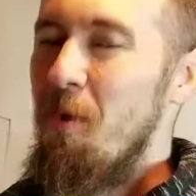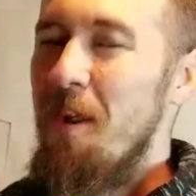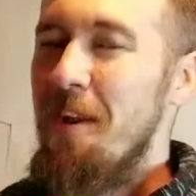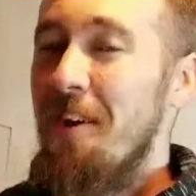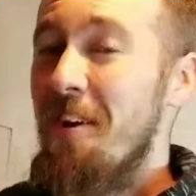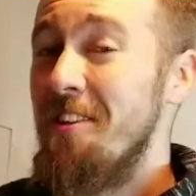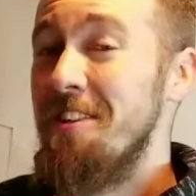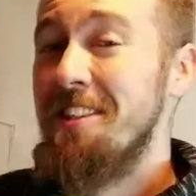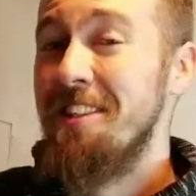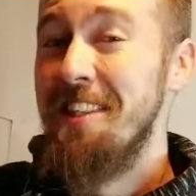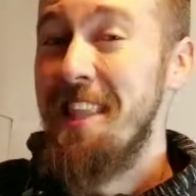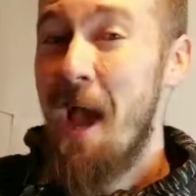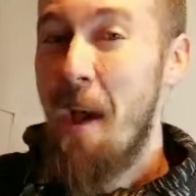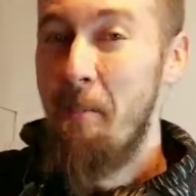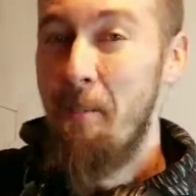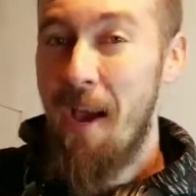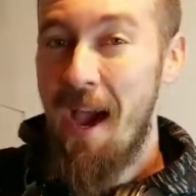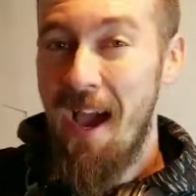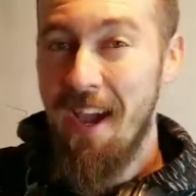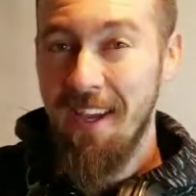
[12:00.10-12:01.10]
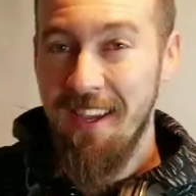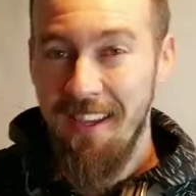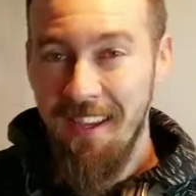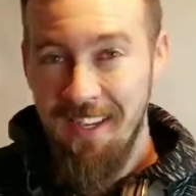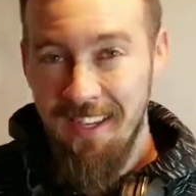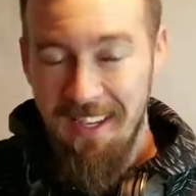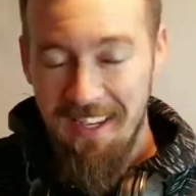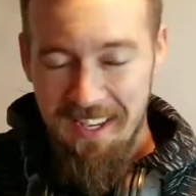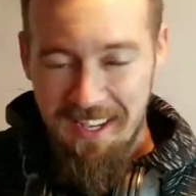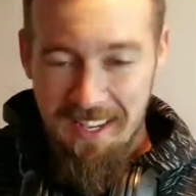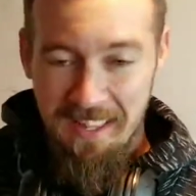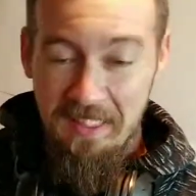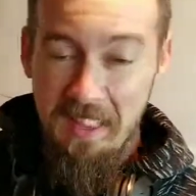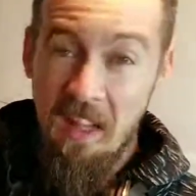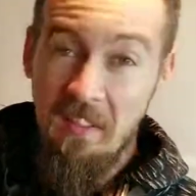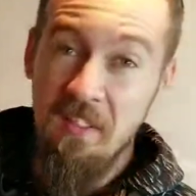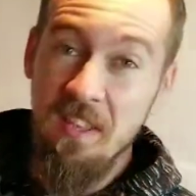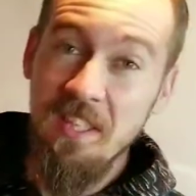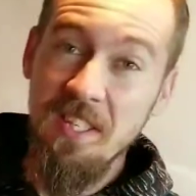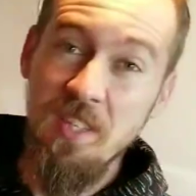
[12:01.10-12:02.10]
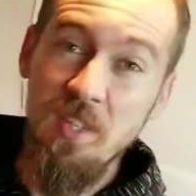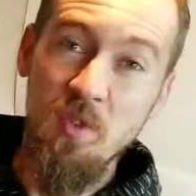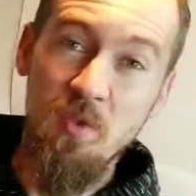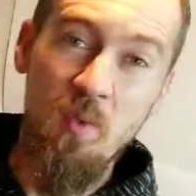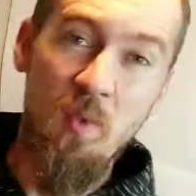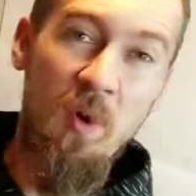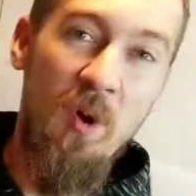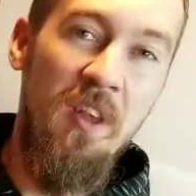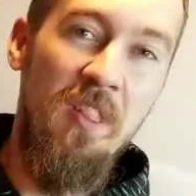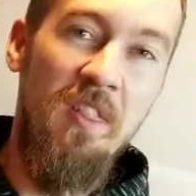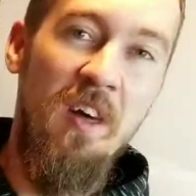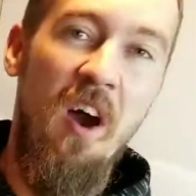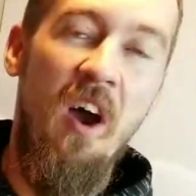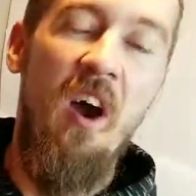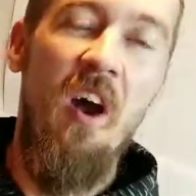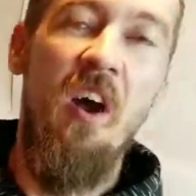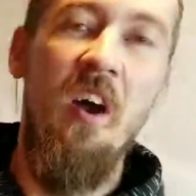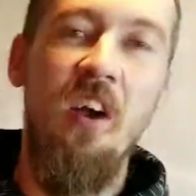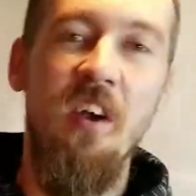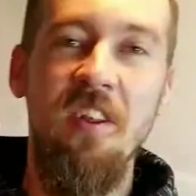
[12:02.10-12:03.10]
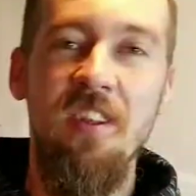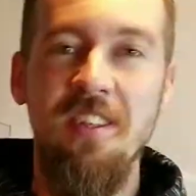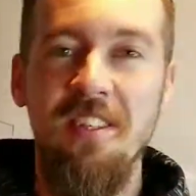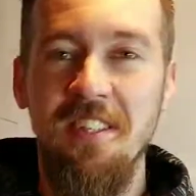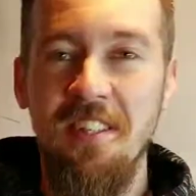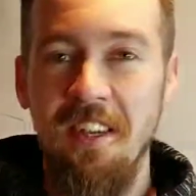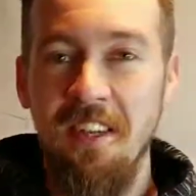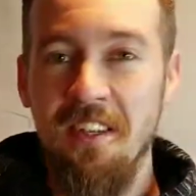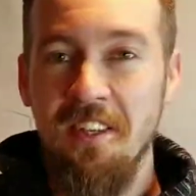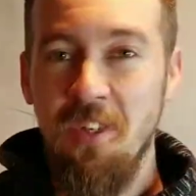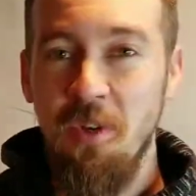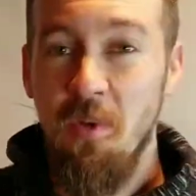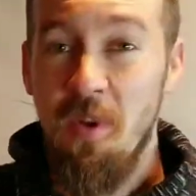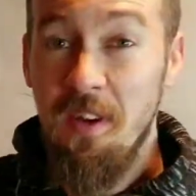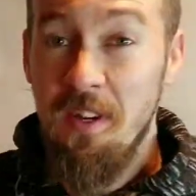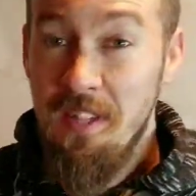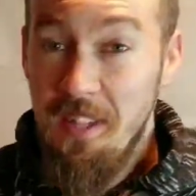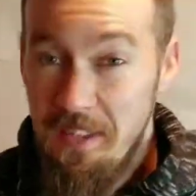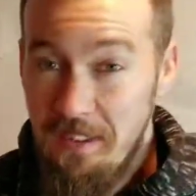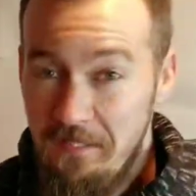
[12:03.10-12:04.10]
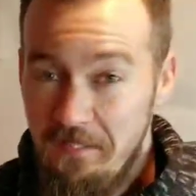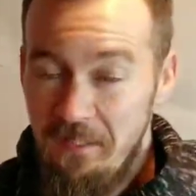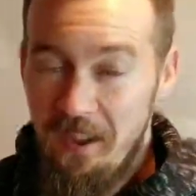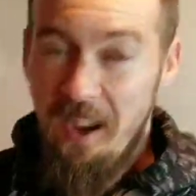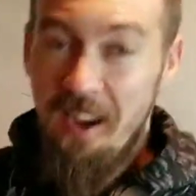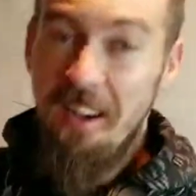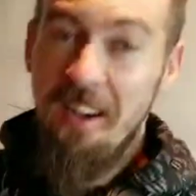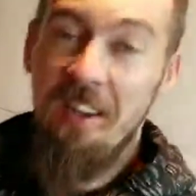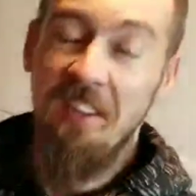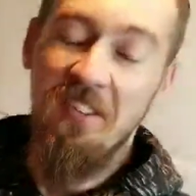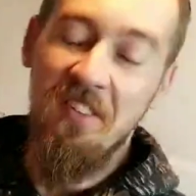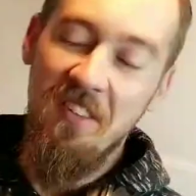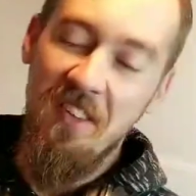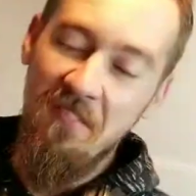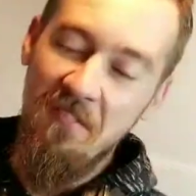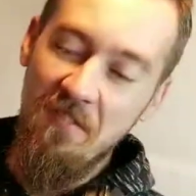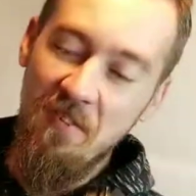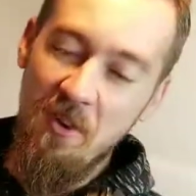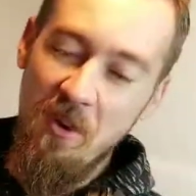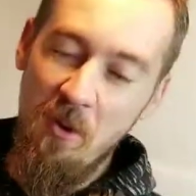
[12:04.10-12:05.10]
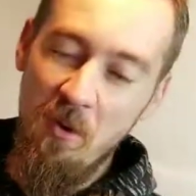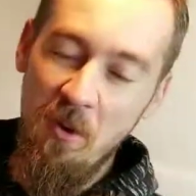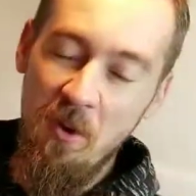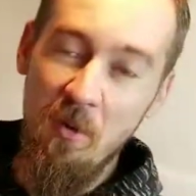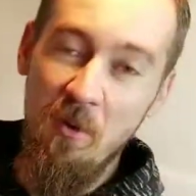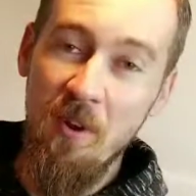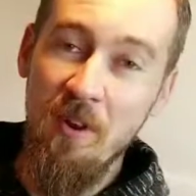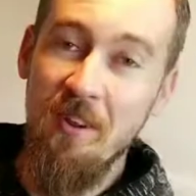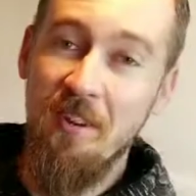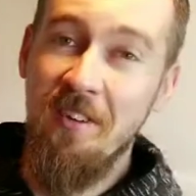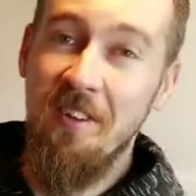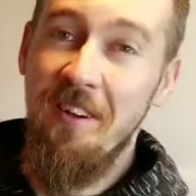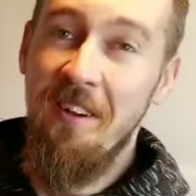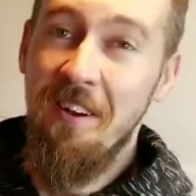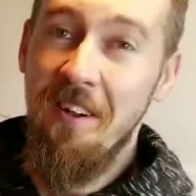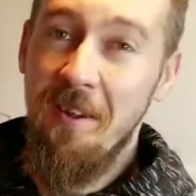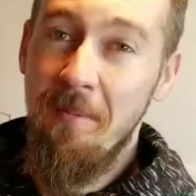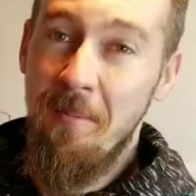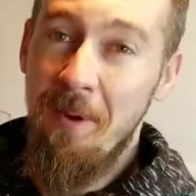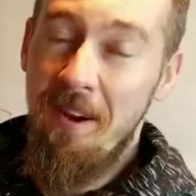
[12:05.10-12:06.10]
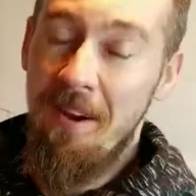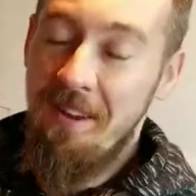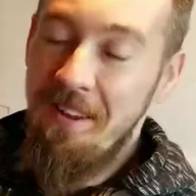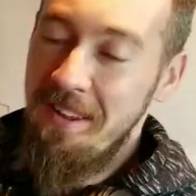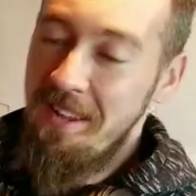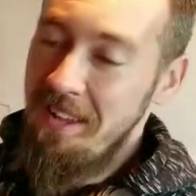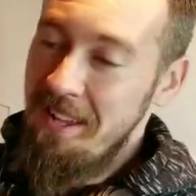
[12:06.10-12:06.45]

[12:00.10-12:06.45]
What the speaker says: I call slapback. Now, this is one of the hardest things to identify if you don't know what you're talking about.